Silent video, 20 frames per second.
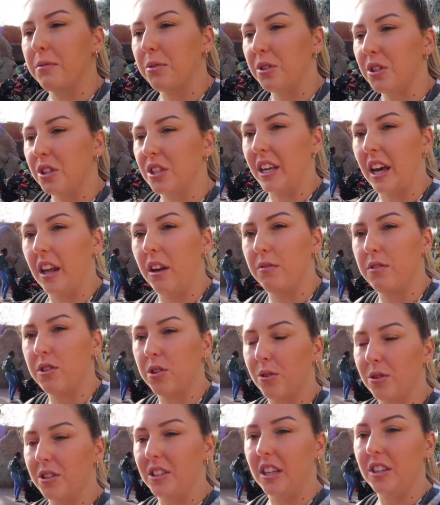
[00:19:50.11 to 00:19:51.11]
We just kind of
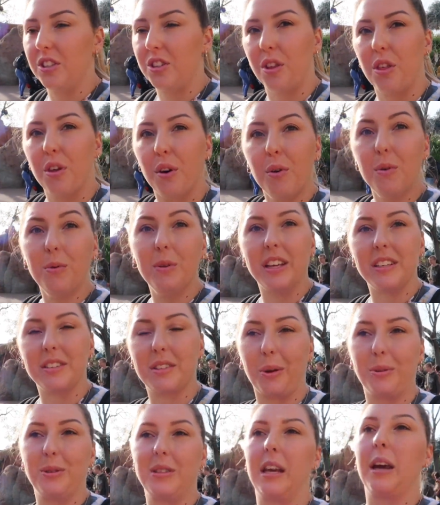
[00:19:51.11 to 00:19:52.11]
saw Stitch and thought, oh, let's
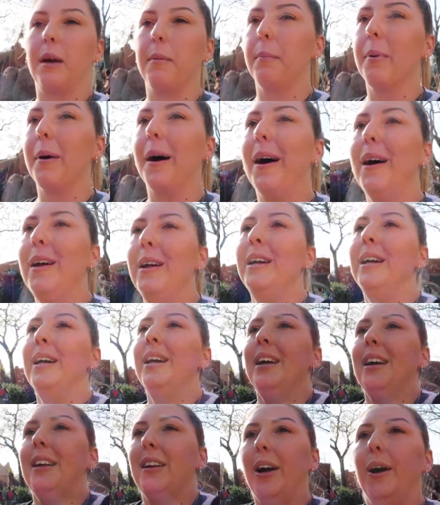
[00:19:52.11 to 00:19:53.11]
go see him. But
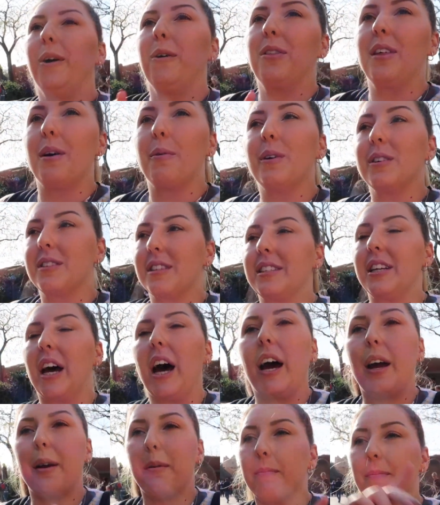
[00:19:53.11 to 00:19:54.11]
no, there was a
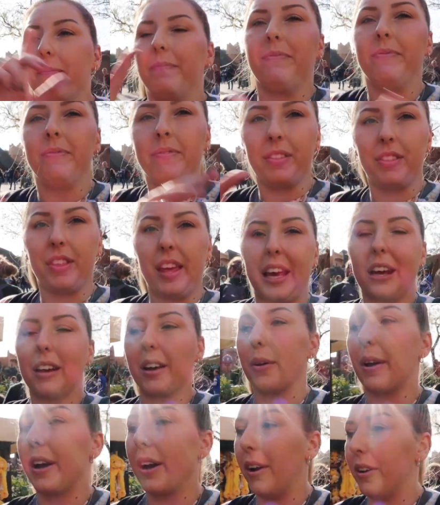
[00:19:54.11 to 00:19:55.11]
time thing
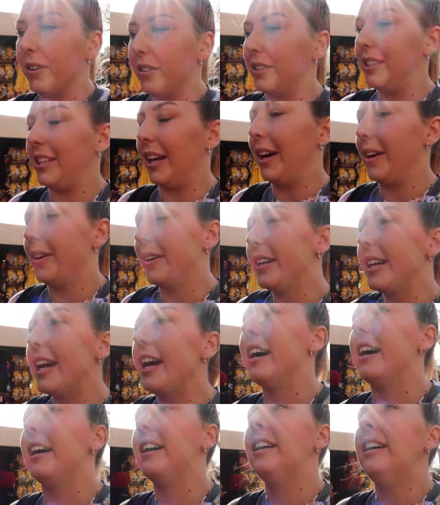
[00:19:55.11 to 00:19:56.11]
going on. So
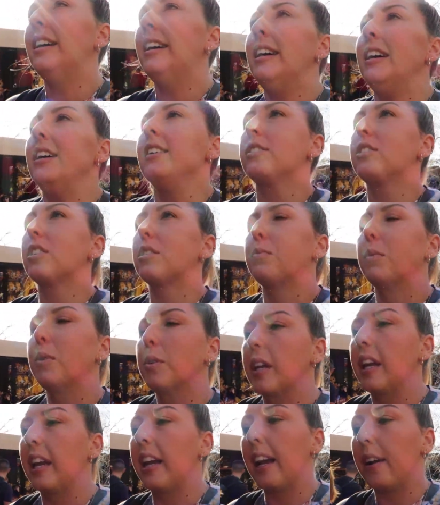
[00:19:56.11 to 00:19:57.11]
yeah, just
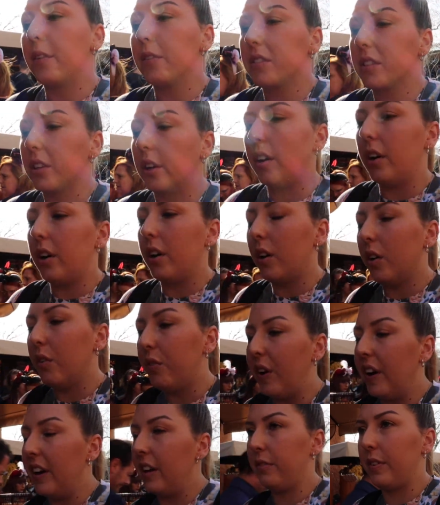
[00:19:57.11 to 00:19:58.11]
walking out of
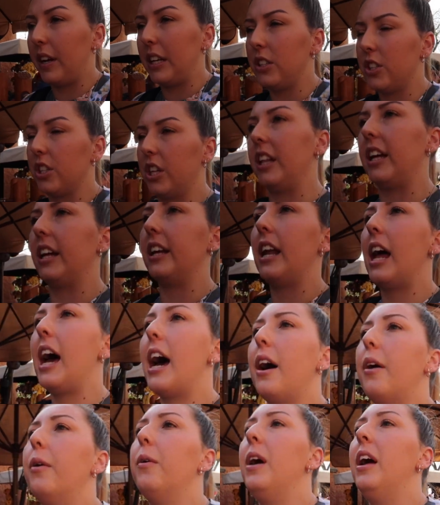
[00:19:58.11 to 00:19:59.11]
Adventureland
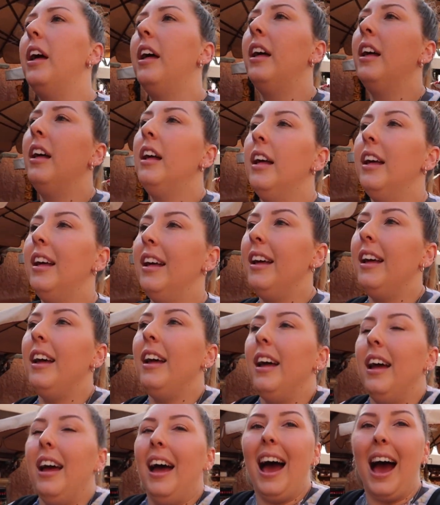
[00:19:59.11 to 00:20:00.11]
now.
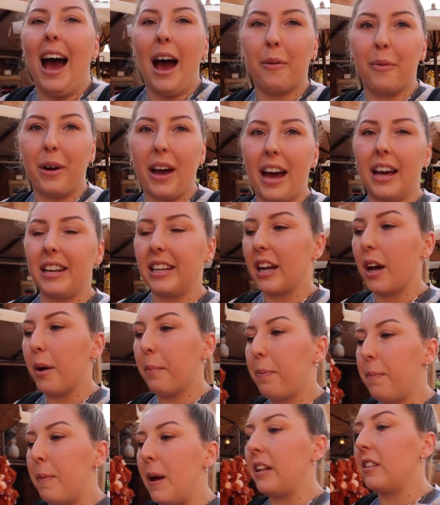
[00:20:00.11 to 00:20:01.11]
And we're heading up
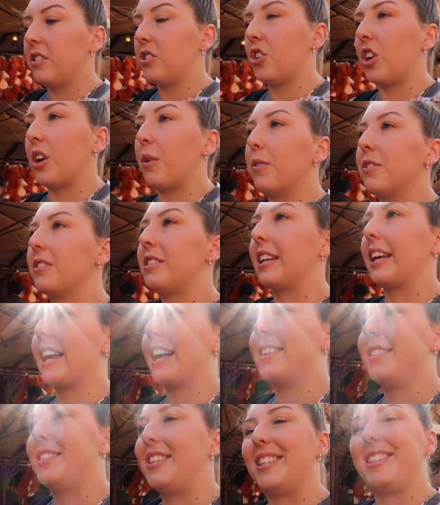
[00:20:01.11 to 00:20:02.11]
Main Street once
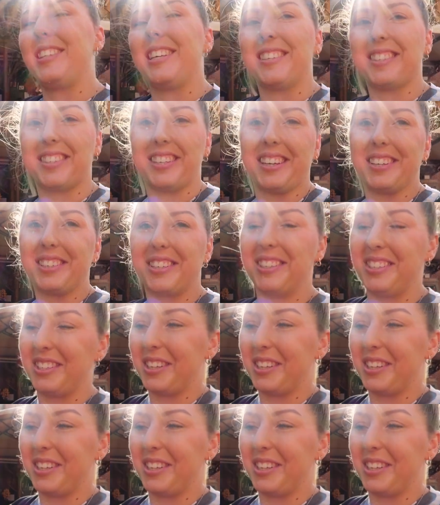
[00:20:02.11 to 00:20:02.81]
again to see Stitch.